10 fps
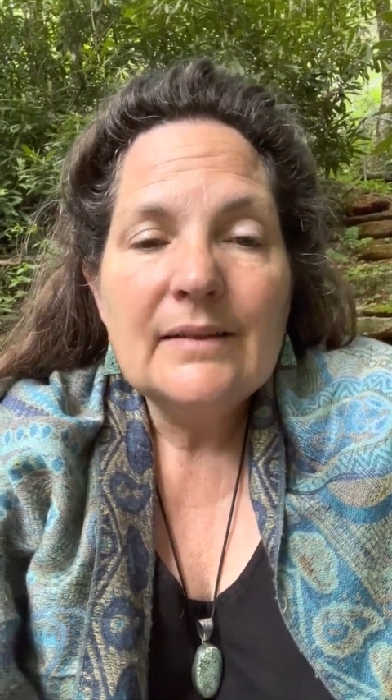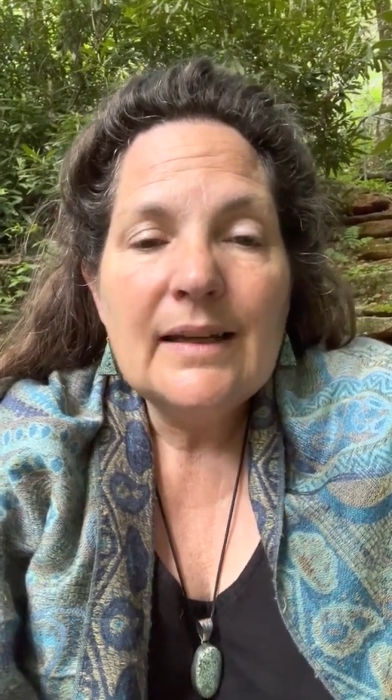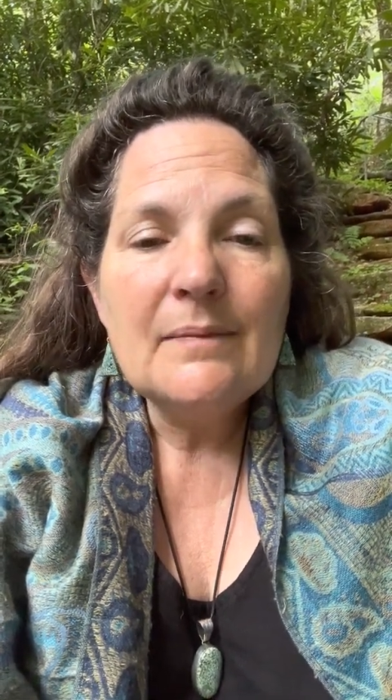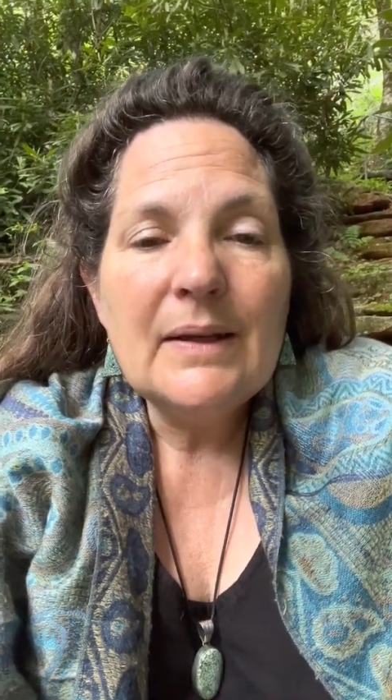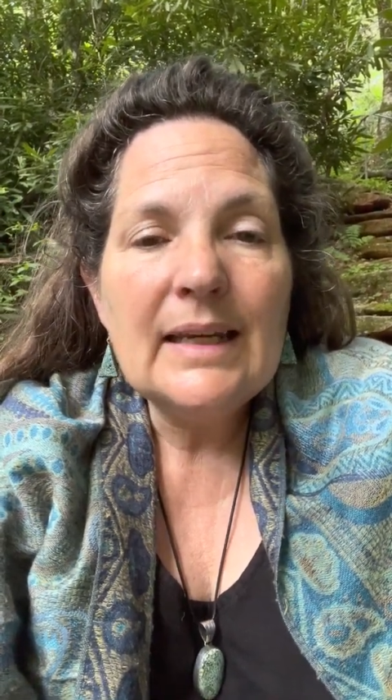
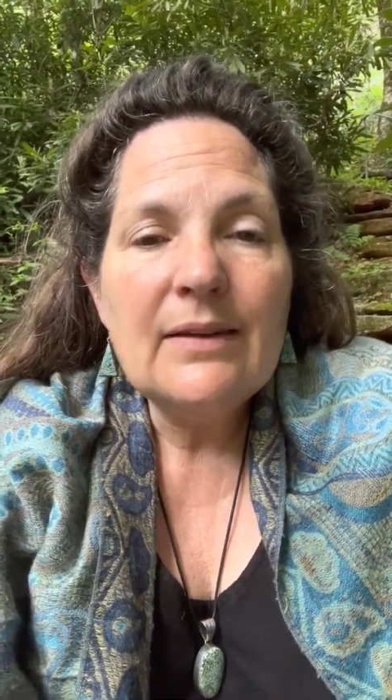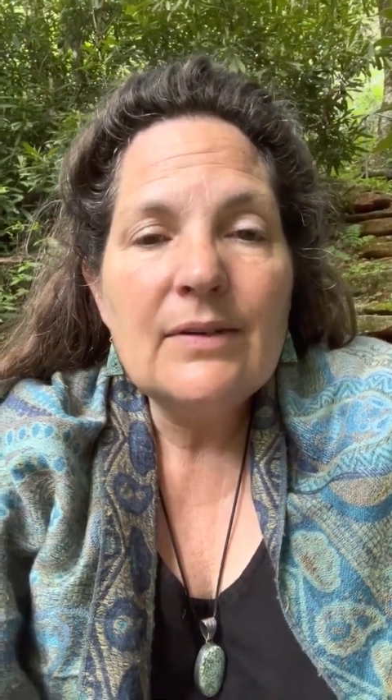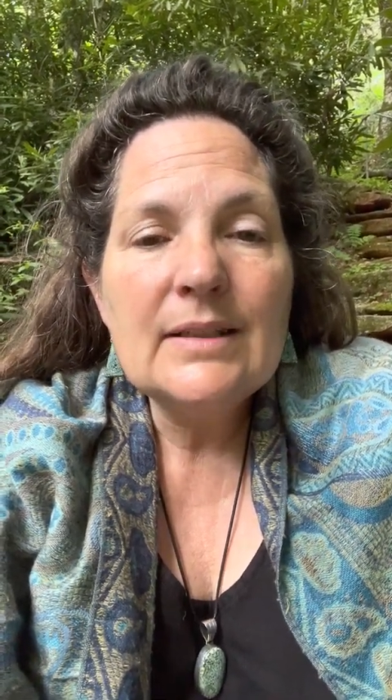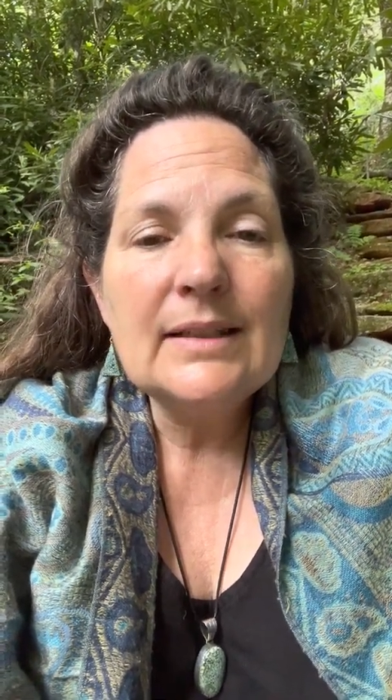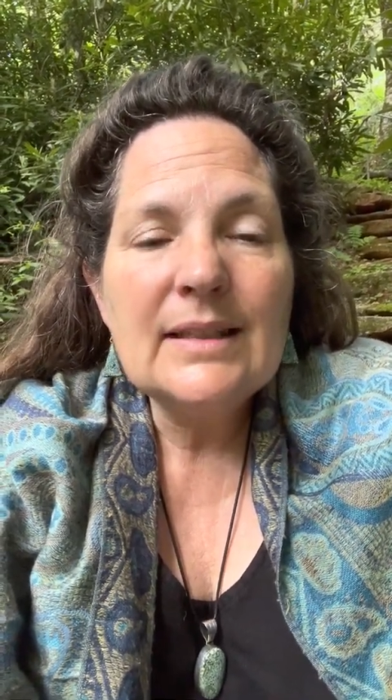And many of
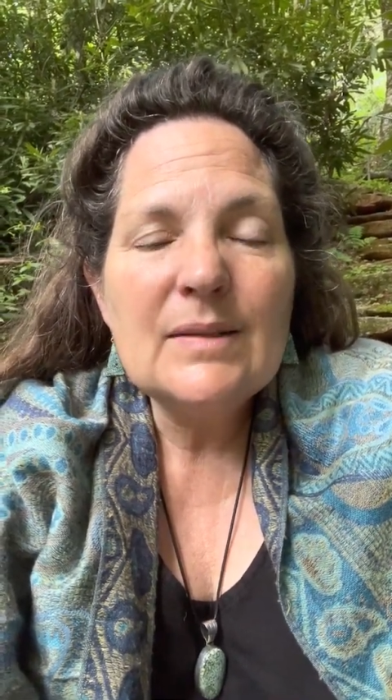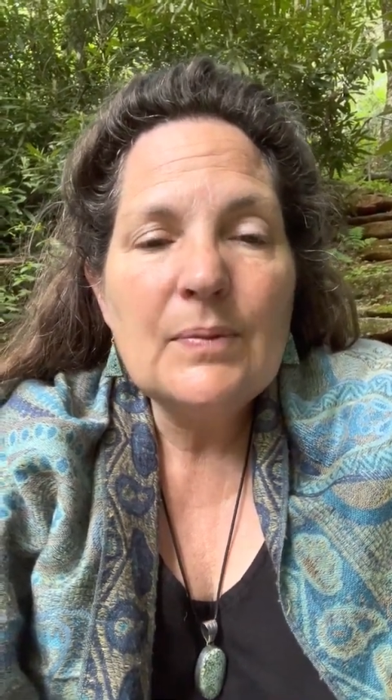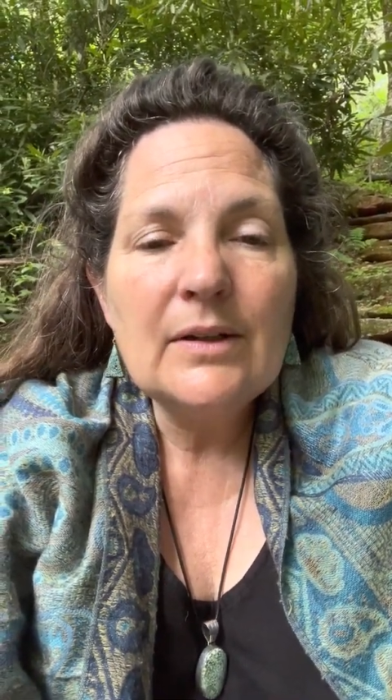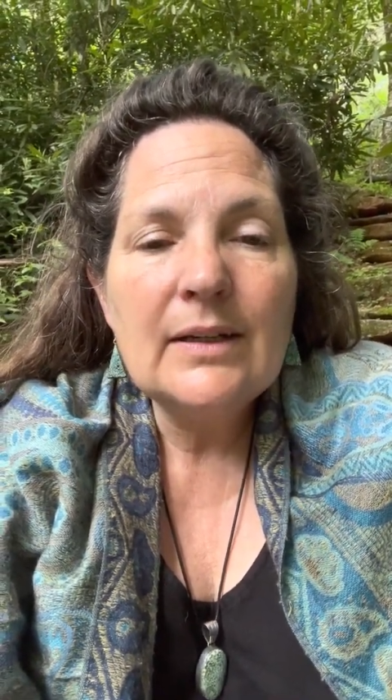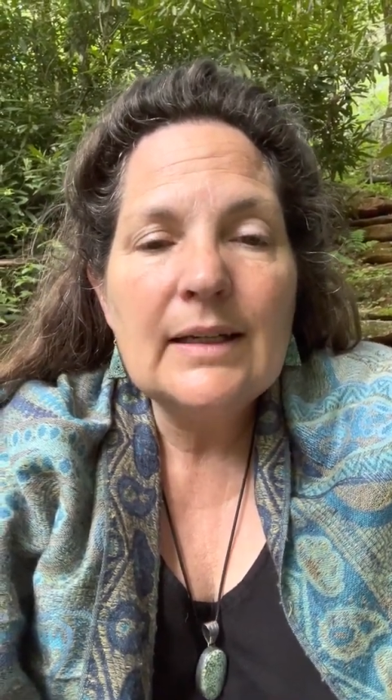us
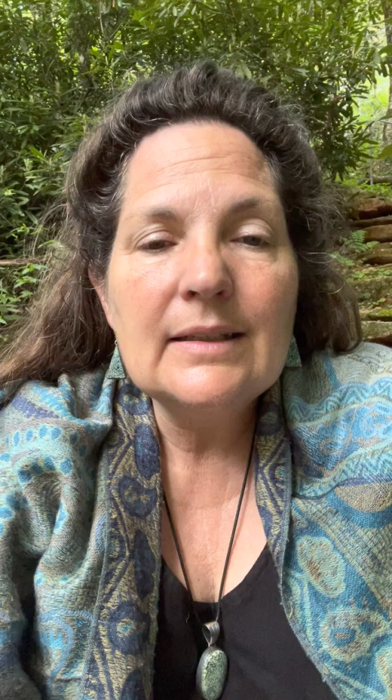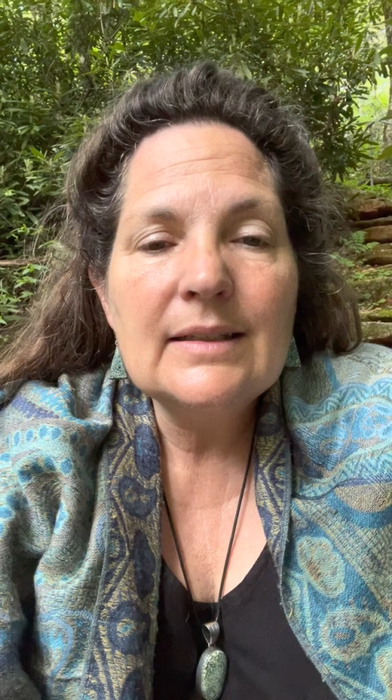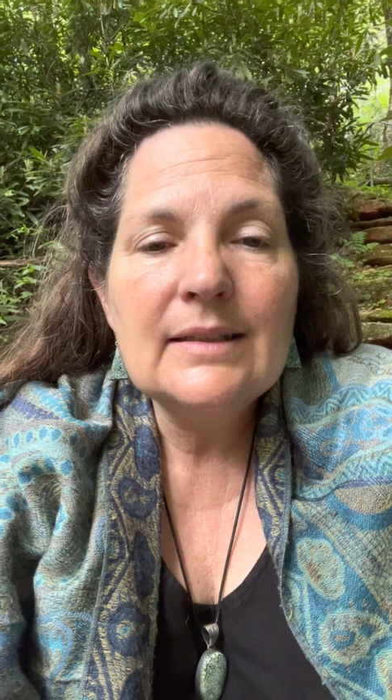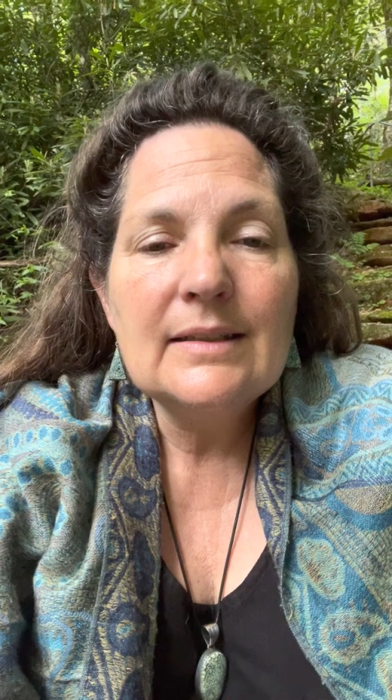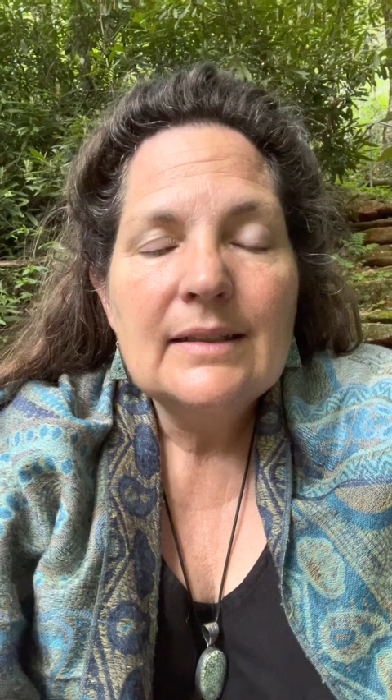
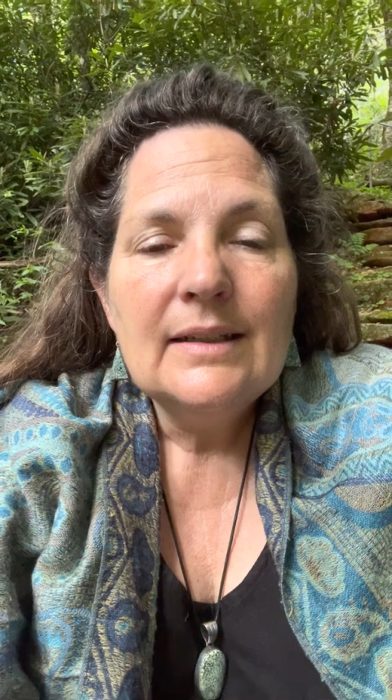experienced